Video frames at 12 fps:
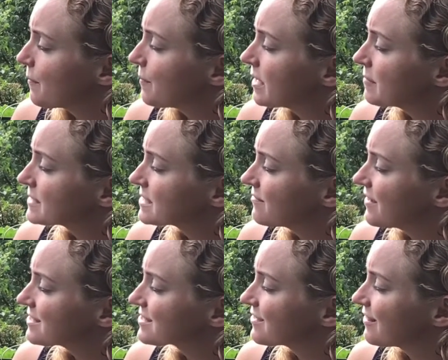Baby
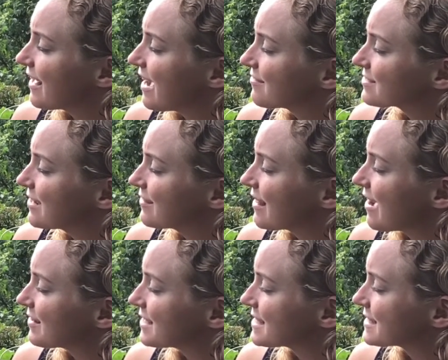Sylvester laughed out
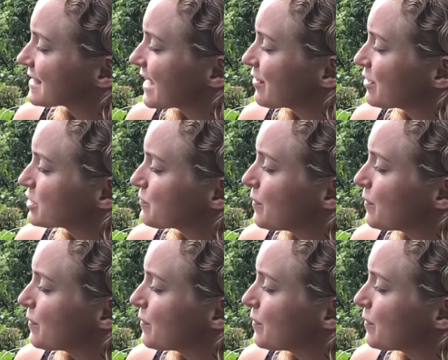loud as his carriage